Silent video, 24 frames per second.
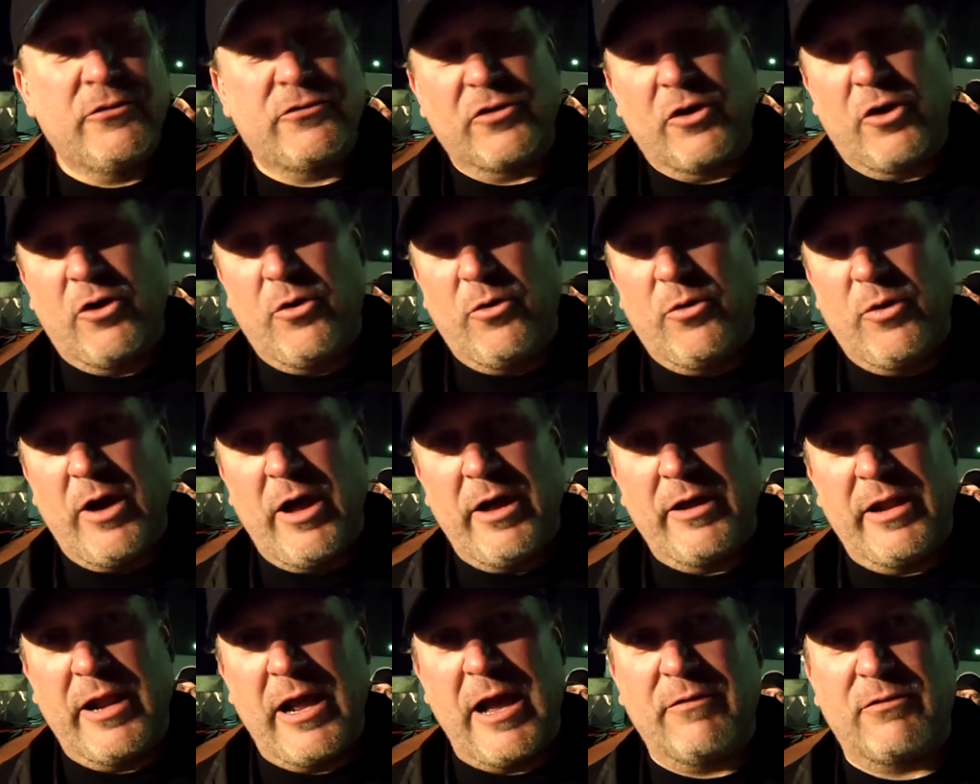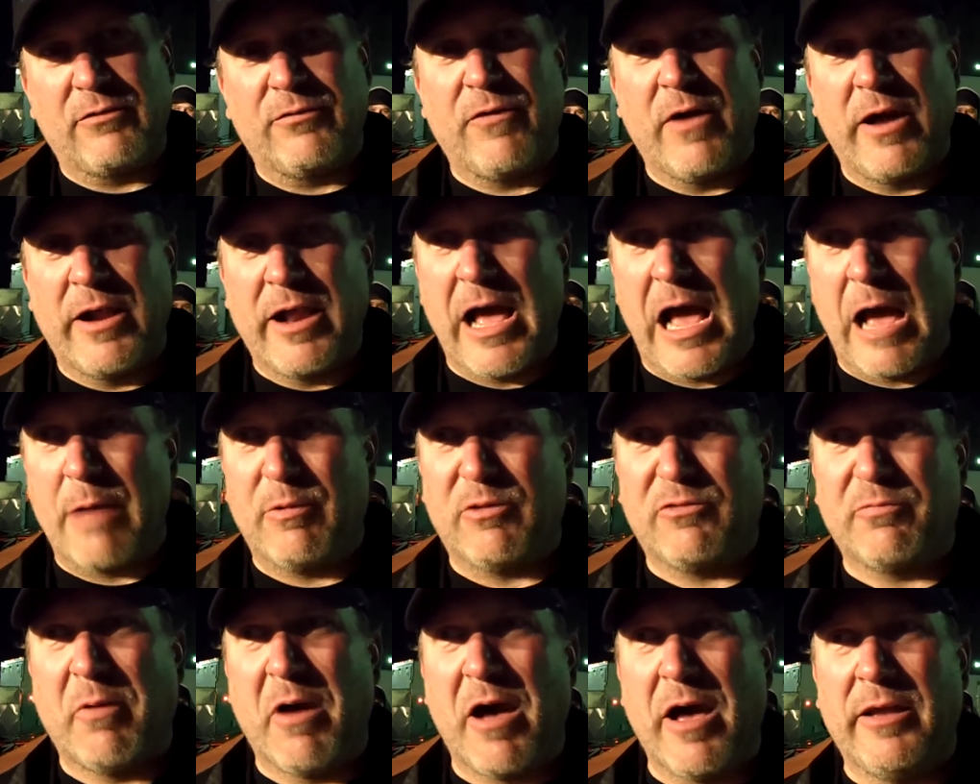so uh, I'm going to have to find a
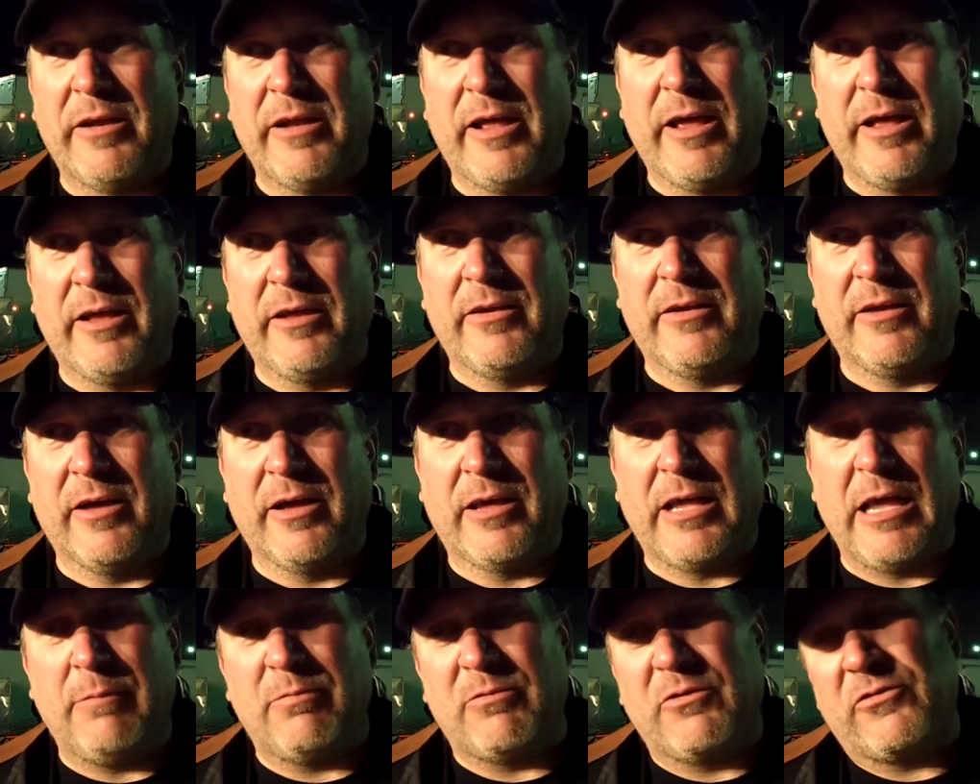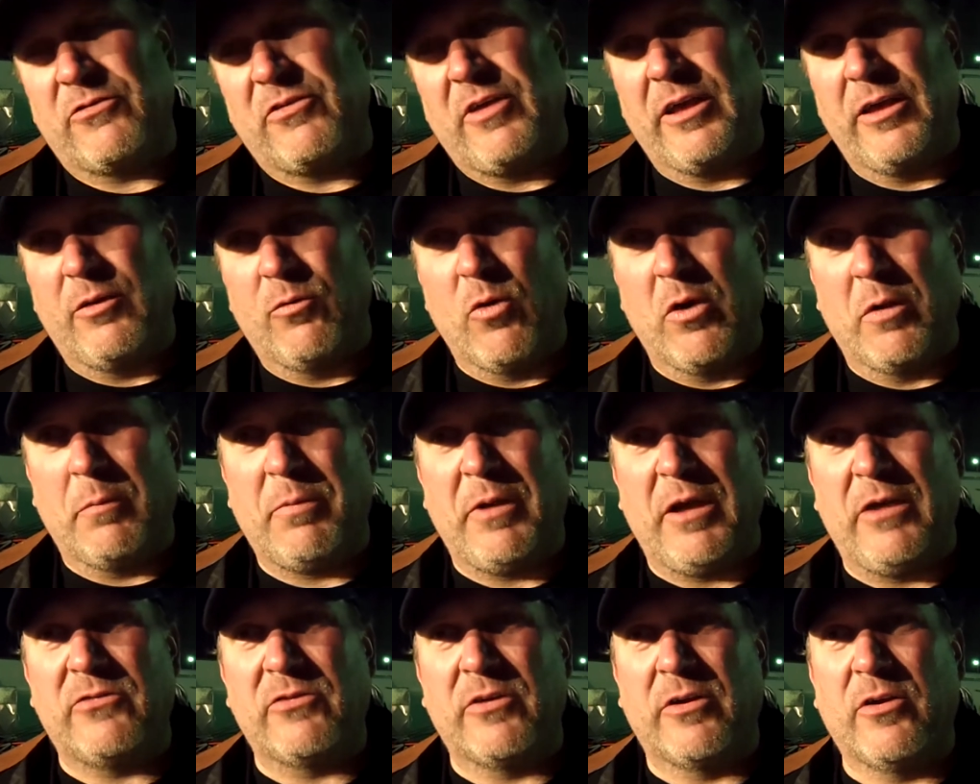happy spot and uh, keep this thing in one
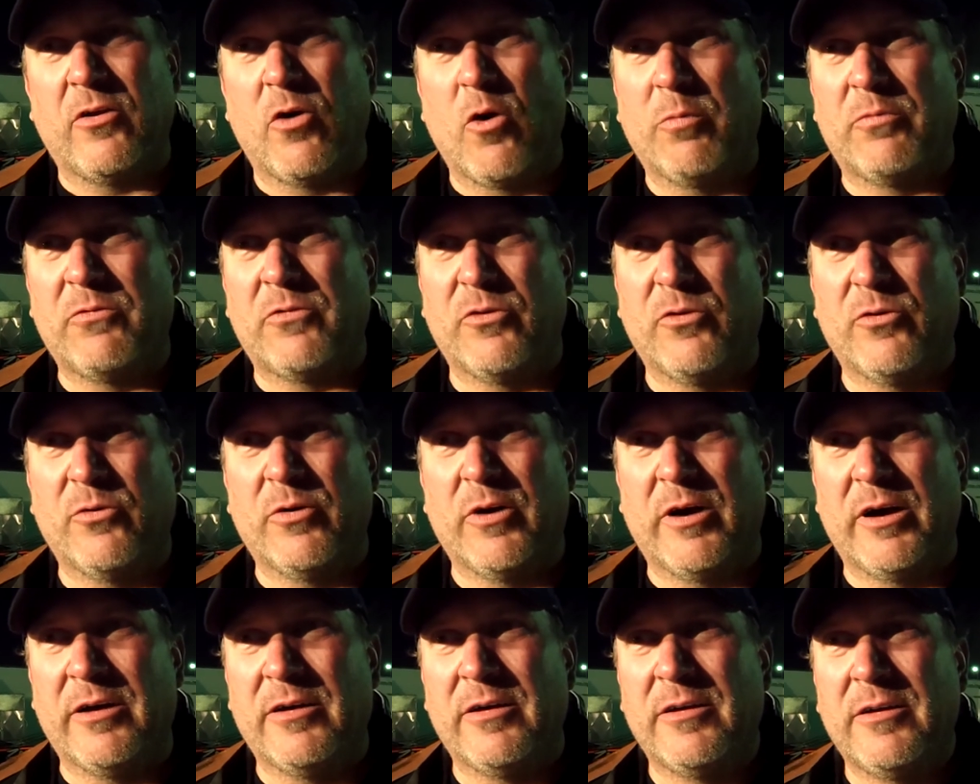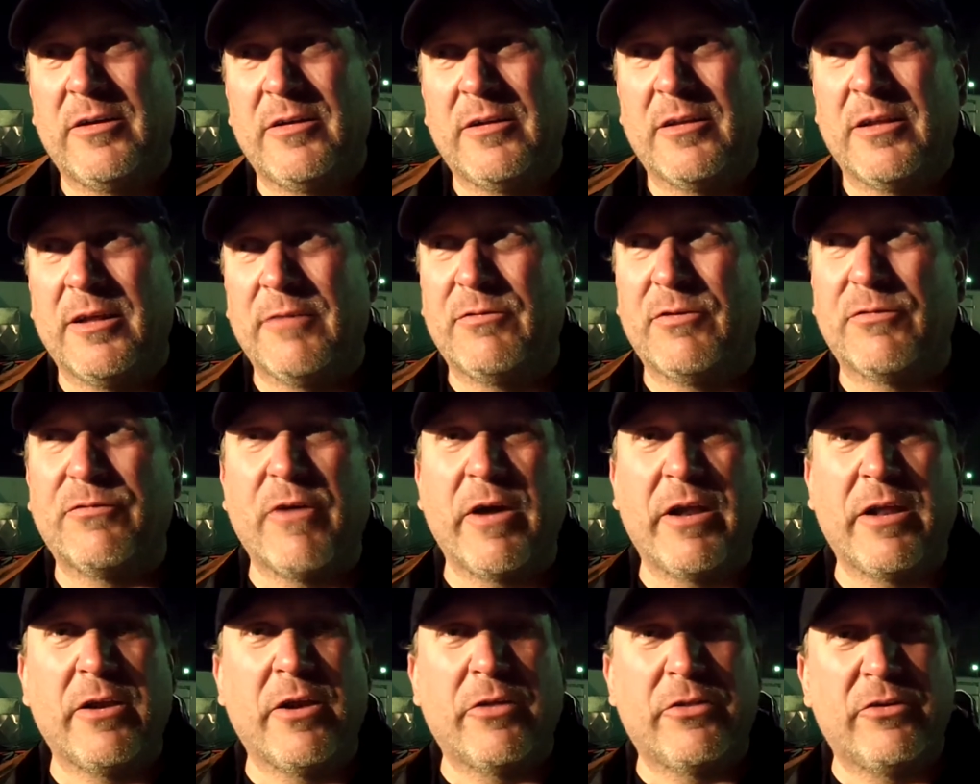piece and hope to uh, live to
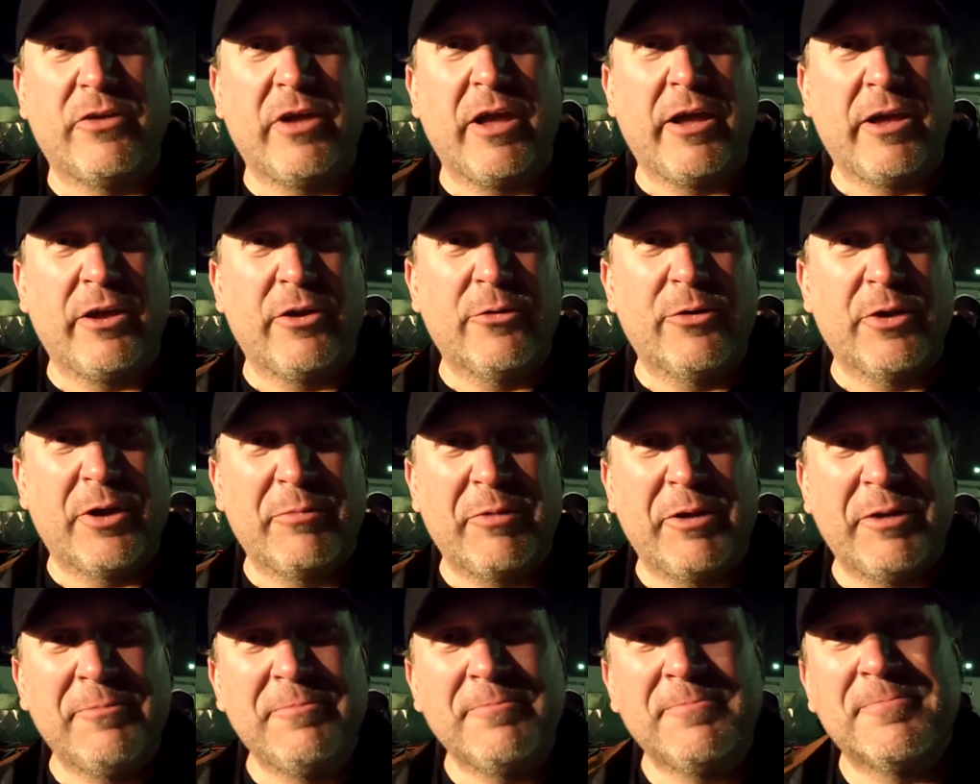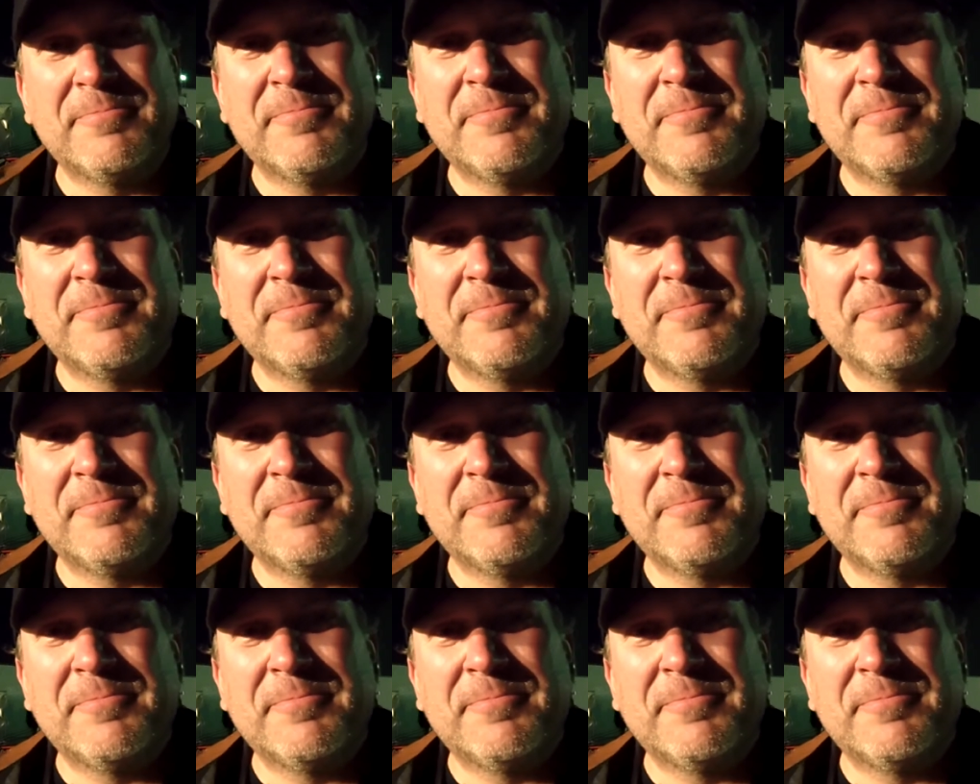fight another day, you know what I mean?